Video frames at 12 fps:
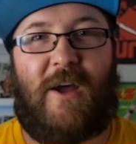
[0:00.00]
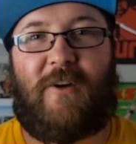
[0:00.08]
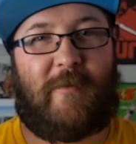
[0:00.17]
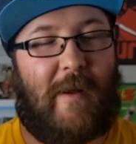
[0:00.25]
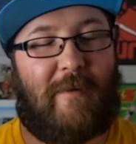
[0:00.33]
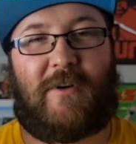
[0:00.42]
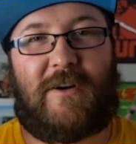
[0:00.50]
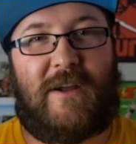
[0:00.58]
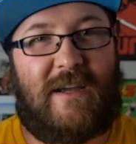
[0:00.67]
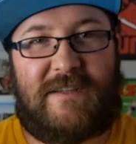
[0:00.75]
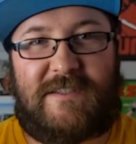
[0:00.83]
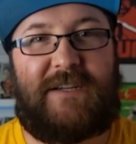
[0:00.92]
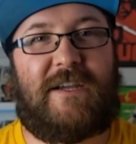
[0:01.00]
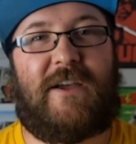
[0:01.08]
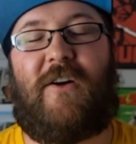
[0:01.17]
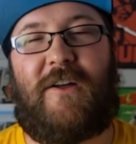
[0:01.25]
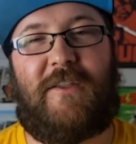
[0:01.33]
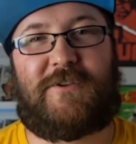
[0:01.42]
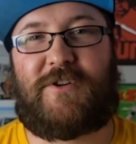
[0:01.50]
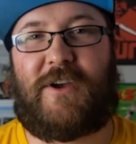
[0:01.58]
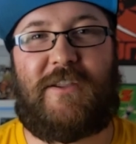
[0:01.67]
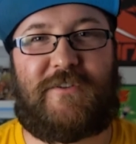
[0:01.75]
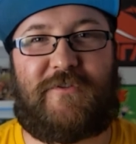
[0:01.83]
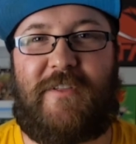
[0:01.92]
remember seeing all the
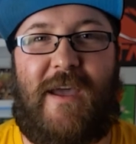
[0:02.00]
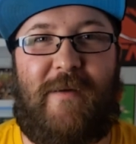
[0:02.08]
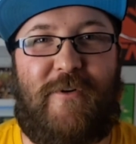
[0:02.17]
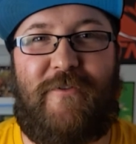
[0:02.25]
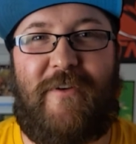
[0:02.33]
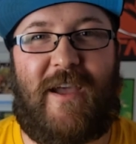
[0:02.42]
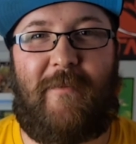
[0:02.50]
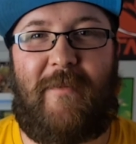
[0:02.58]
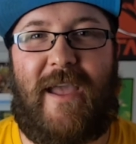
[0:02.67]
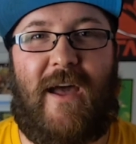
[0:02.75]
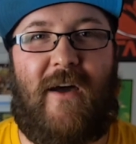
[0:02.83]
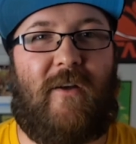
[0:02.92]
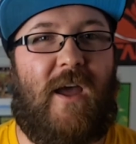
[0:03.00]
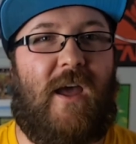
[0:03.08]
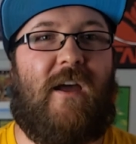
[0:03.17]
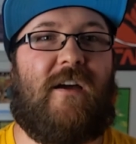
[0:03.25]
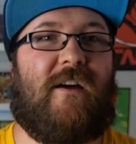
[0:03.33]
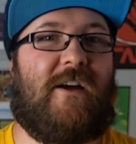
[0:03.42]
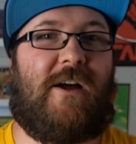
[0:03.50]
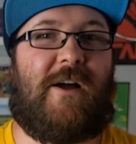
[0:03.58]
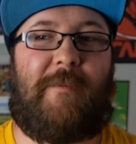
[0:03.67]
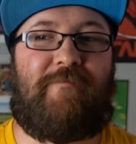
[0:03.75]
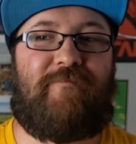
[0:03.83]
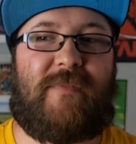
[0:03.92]
trailers for that movie coming out,
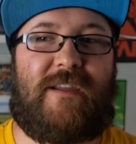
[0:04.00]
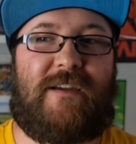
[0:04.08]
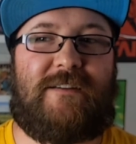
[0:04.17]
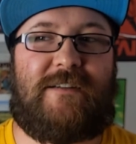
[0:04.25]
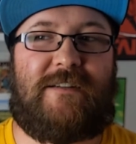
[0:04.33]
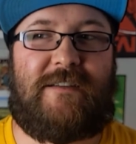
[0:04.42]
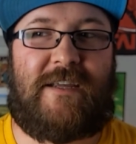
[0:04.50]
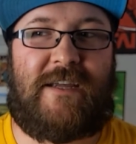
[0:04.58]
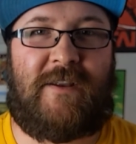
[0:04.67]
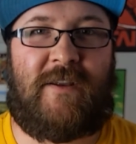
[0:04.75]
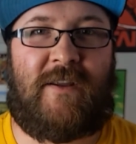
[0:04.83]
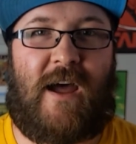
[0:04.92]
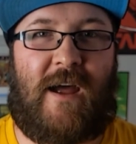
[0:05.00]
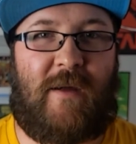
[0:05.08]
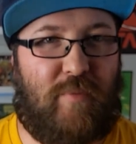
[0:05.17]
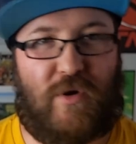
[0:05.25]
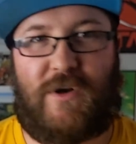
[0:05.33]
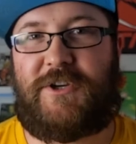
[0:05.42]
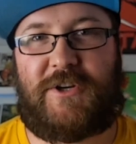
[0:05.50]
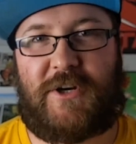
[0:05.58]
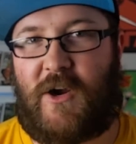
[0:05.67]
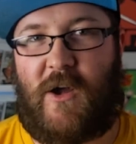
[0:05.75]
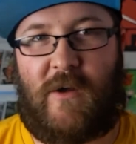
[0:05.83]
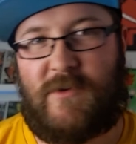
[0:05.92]
um, then I'm pretty
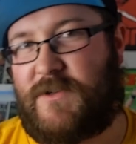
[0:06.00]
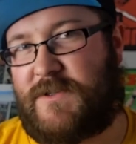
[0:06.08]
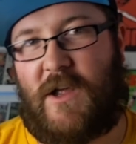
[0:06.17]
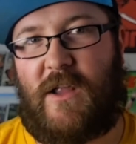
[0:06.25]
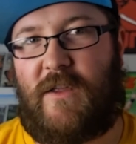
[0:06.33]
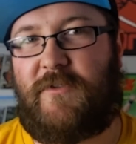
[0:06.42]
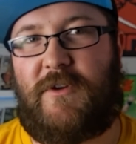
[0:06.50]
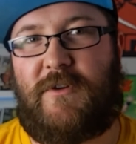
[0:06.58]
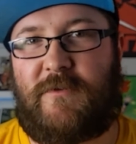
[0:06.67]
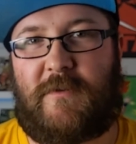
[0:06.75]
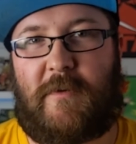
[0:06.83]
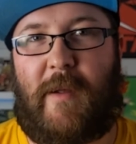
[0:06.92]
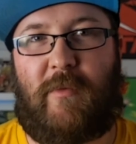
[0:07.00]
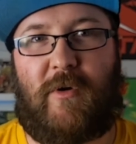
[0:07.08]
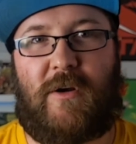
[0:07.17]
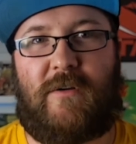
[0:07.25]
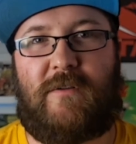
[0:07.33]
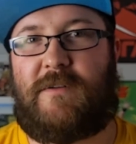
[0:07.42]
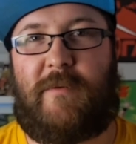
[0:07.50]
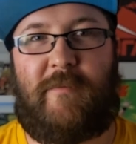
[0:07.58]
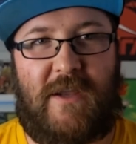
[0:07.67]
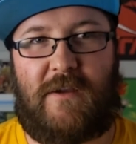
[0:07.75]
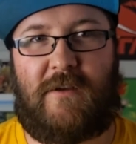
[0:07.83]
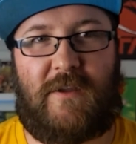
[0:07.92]
sure almost all of you remember
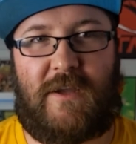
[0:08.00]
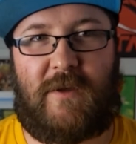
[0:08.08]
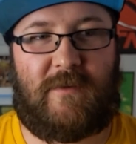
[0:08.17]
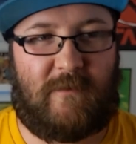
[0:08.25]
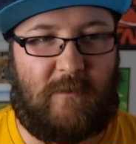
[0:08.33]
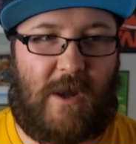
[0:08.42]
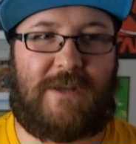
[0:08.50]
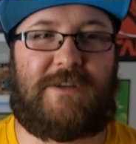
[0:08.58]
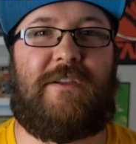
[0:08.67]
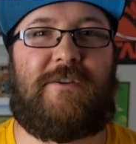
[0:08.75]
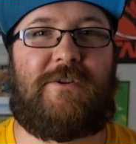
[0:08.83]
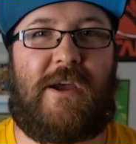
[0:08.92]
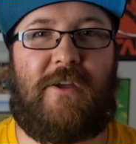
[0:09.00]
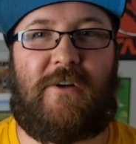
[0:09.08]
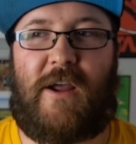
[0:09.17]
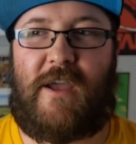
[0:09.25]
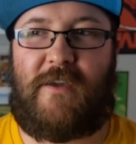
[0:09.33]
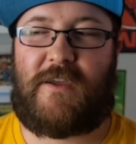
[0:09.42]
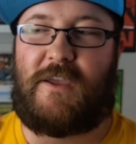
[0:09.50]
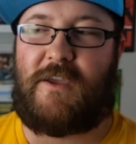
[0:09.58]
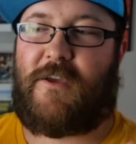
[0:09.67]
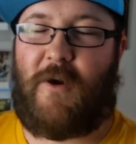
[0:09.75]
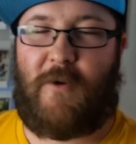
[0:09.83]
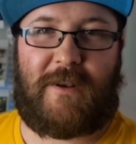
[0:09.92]
immediately watching the trailer and then
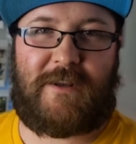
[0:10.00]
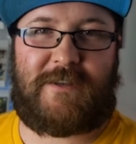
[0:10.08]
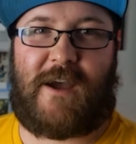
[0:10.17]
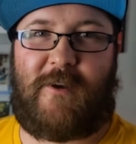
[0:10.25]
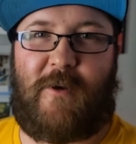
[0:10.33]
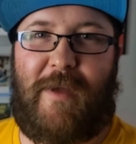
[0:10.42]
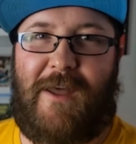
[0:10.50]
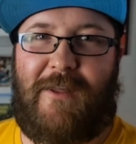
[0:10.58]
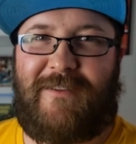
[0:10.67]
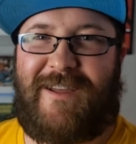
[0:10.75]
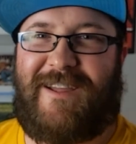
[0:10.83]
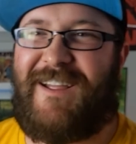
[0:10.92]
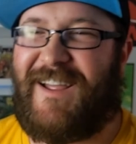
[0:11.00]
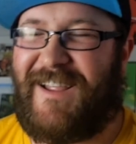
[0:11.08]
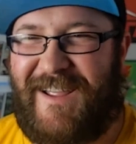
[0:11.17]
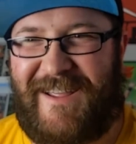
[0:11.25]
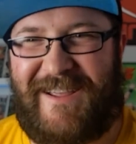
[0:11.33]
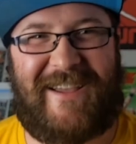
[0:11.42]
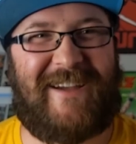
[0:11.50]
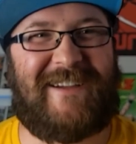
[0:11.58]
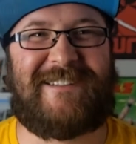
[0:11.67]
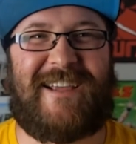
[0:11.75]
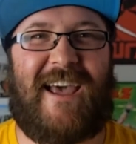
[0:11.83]
going to Taco Bell, because